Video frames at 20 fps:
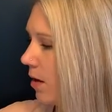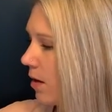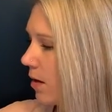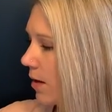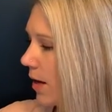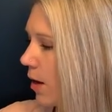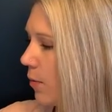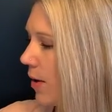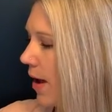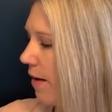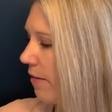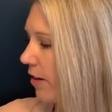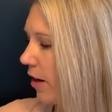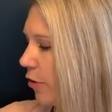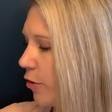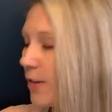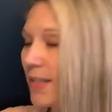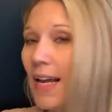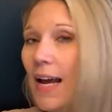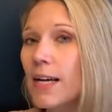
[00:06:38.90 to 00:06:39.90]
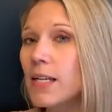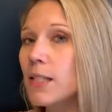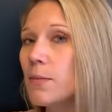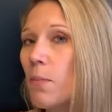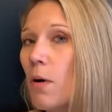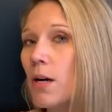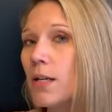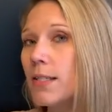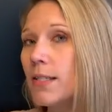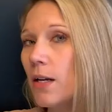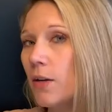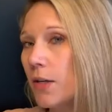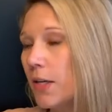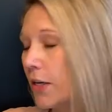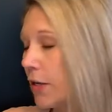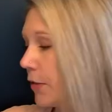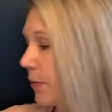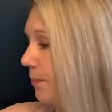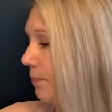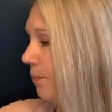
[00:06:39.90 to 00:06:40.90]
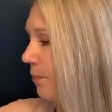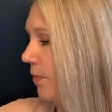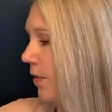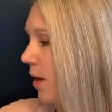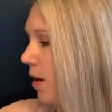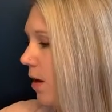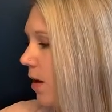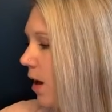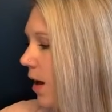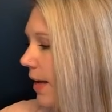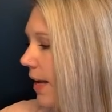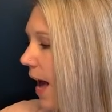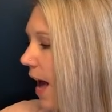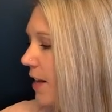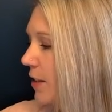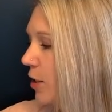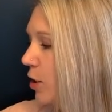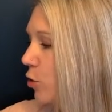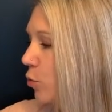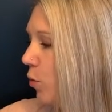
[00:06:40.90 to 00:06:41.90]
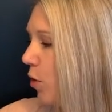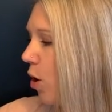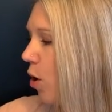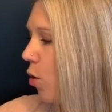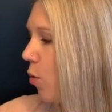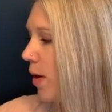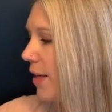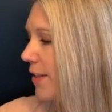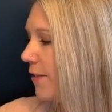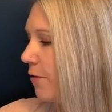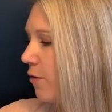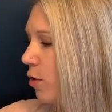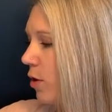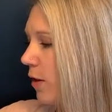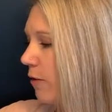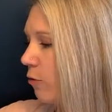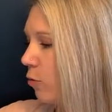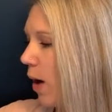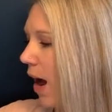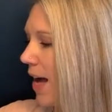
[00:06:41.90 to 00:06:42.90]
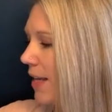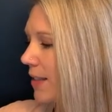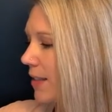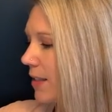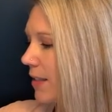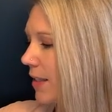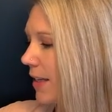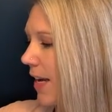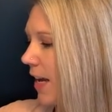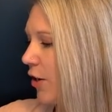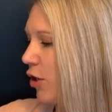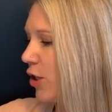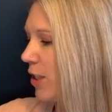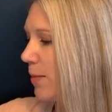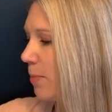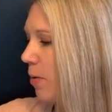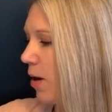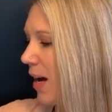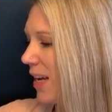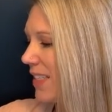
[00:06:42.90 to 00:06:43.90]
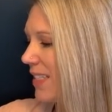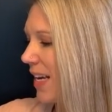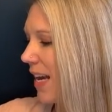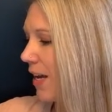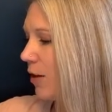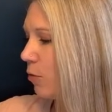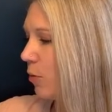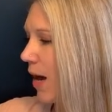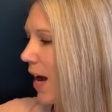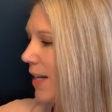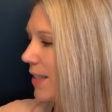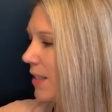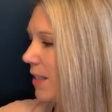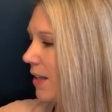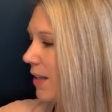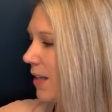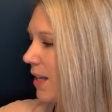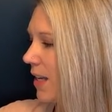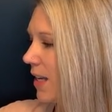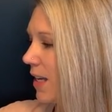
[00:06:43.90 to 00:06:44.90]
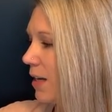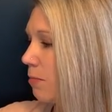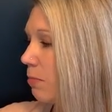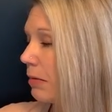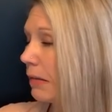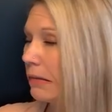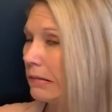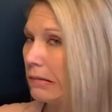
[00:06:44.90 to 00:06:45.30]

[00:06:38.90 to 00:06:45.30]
Okay, we have another text box down here. Castles were always full of rats. Can you spot 10 rats in the keep?